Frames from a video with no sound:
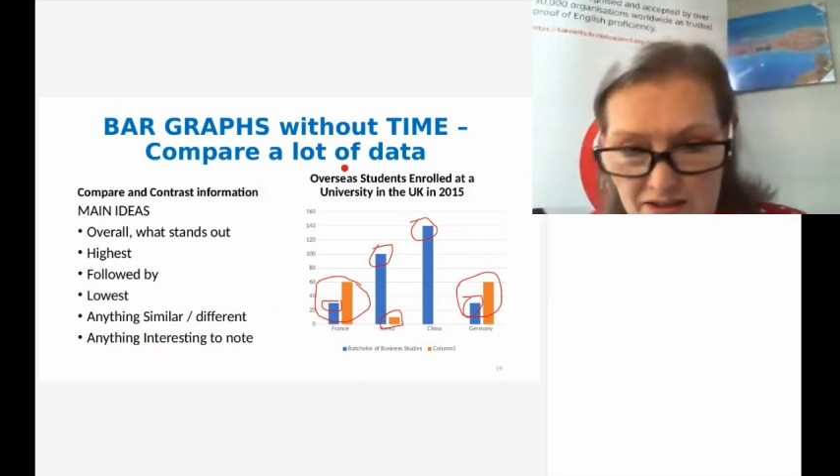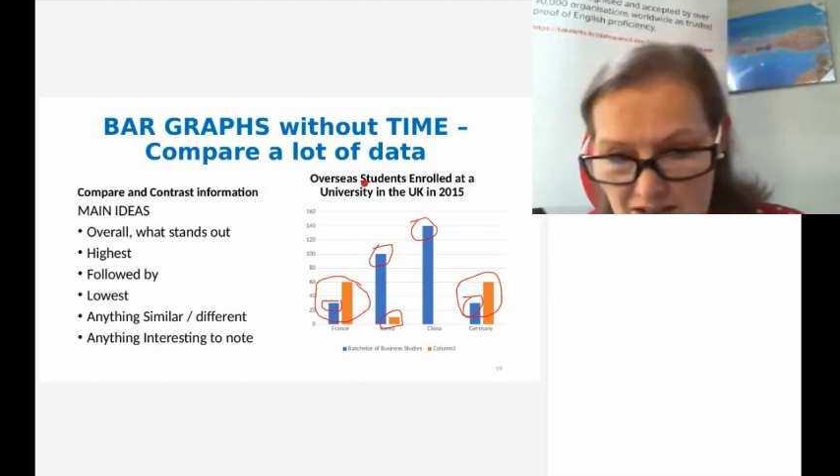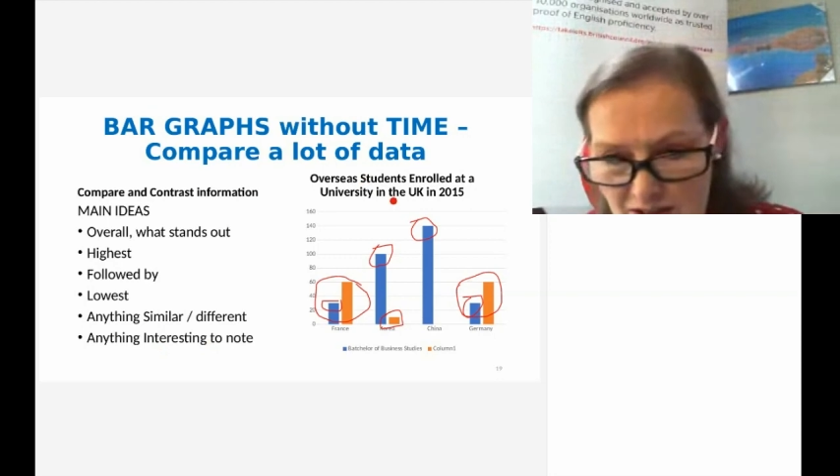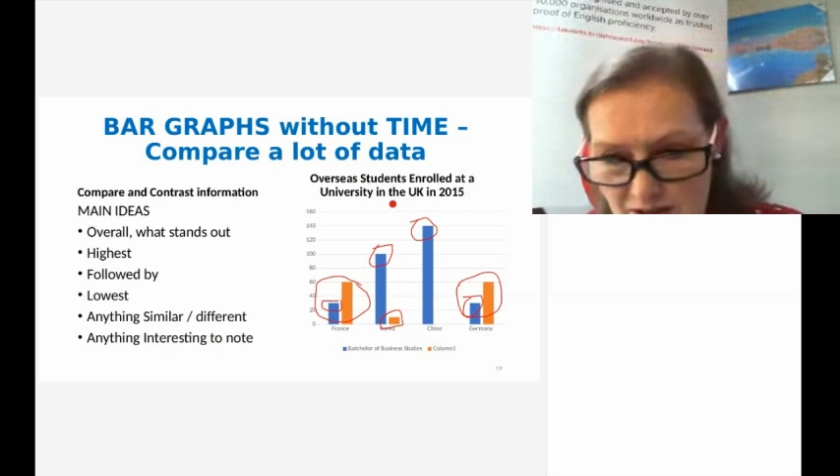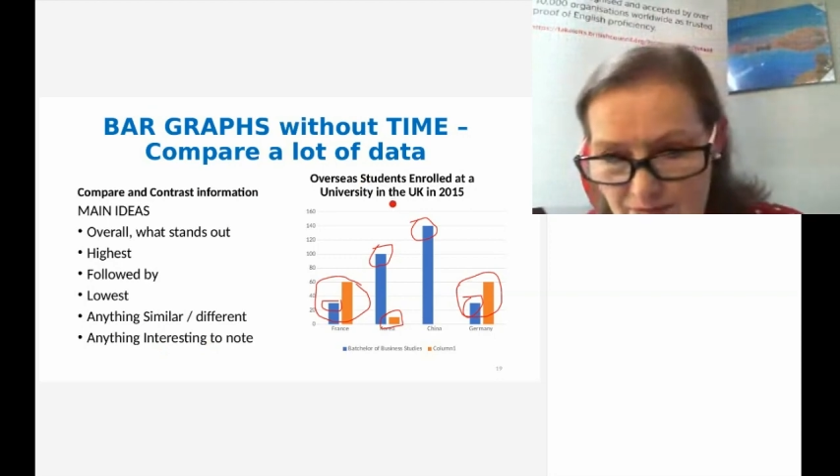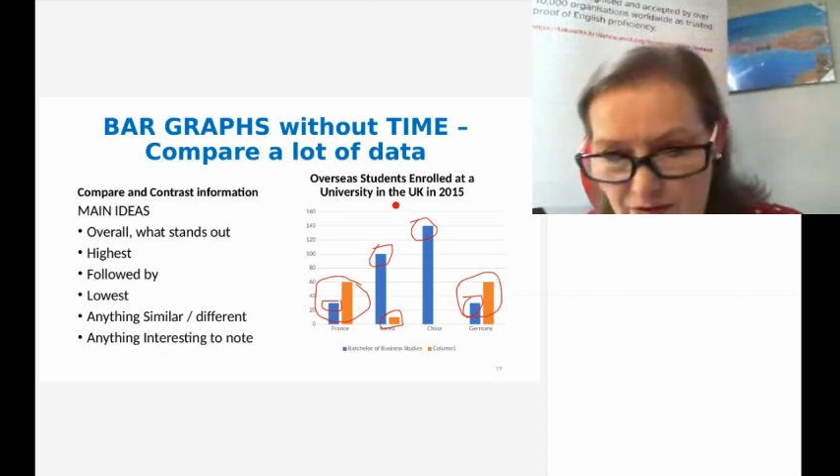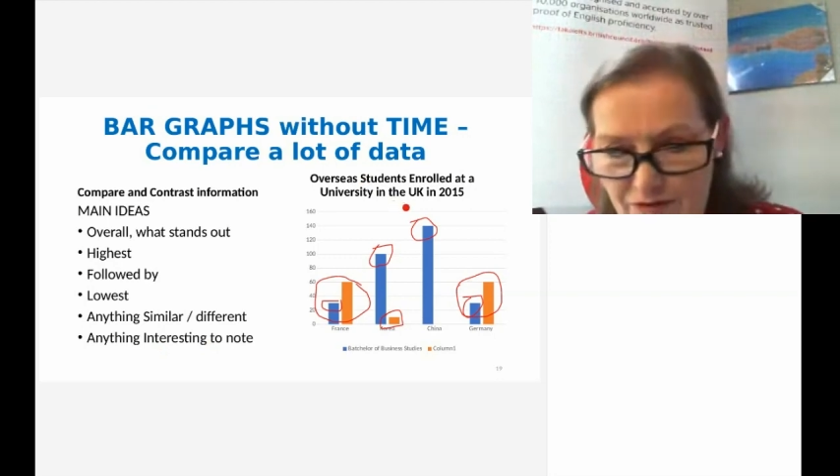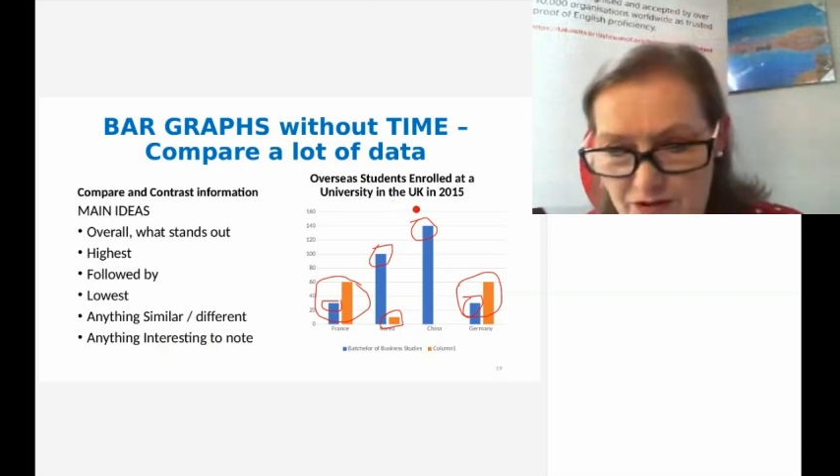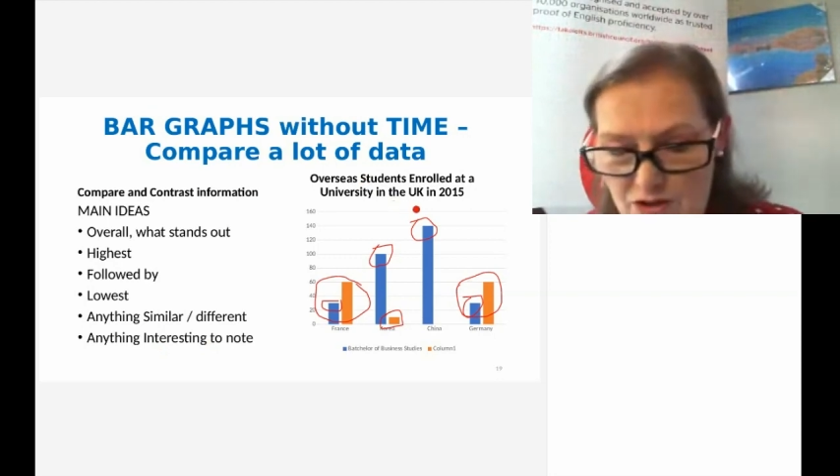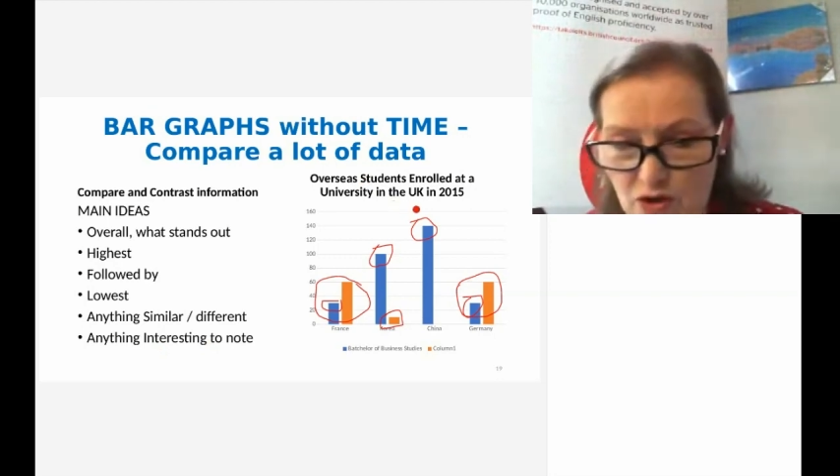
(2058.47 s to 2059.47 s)

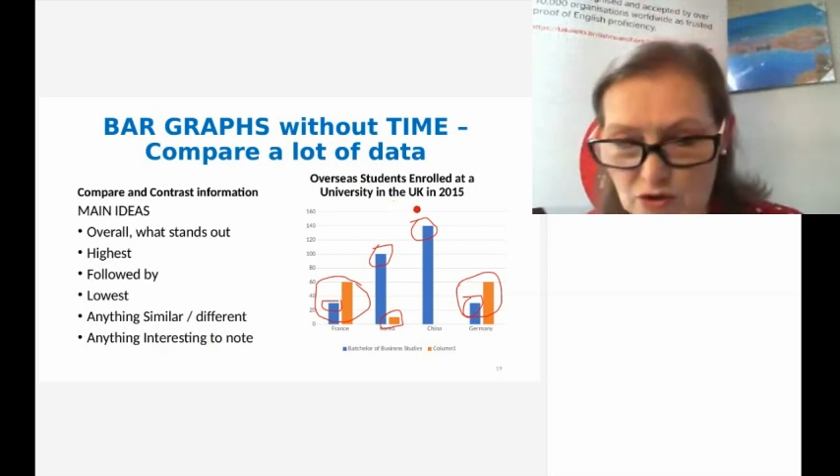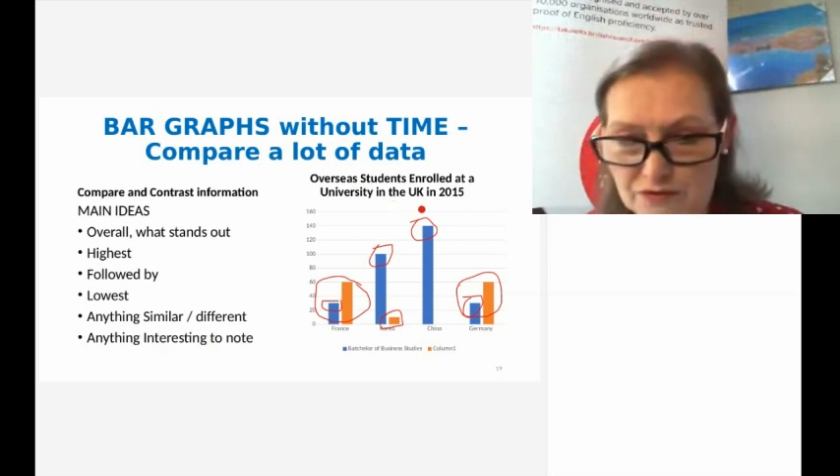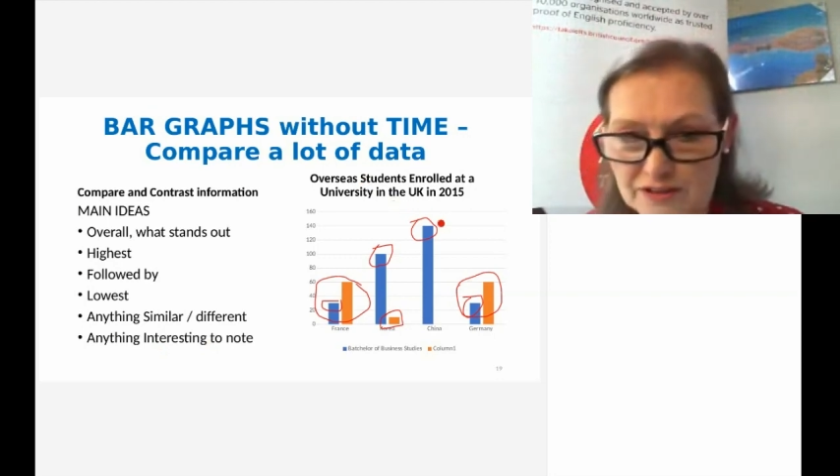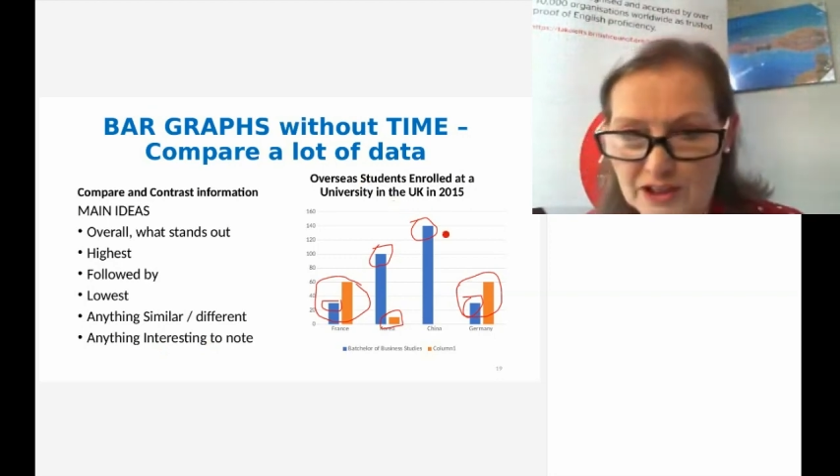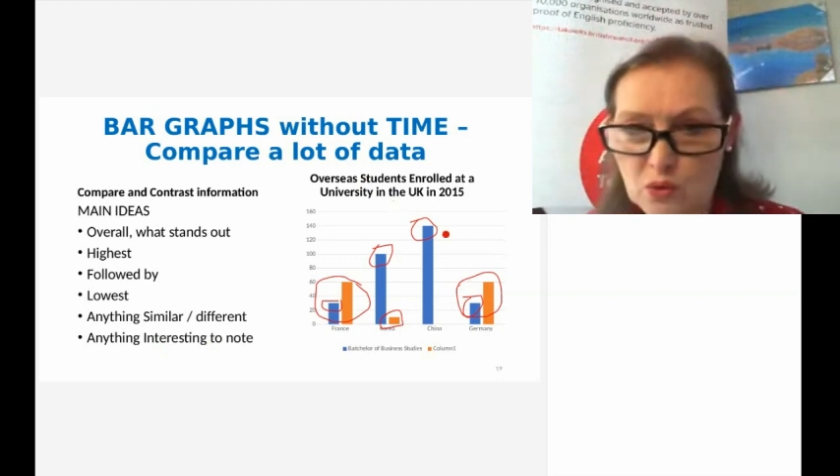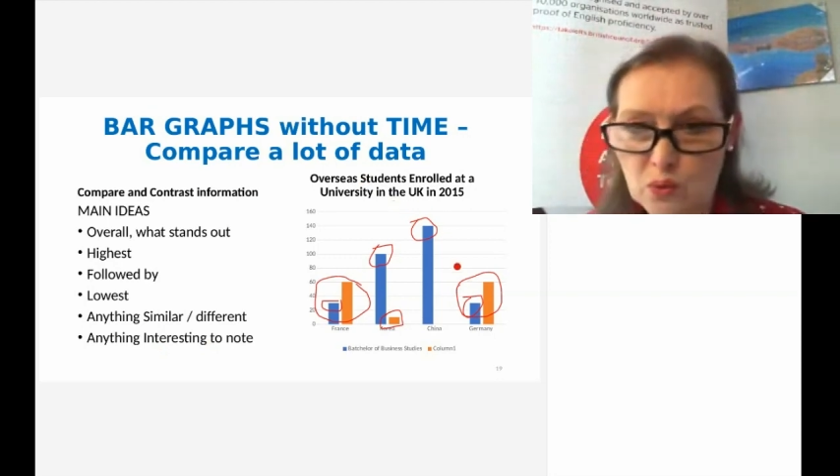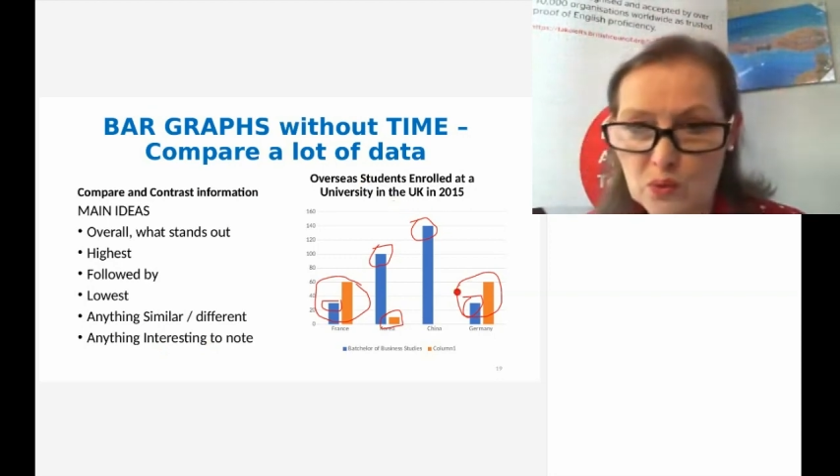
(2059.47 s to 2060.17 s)
photography course.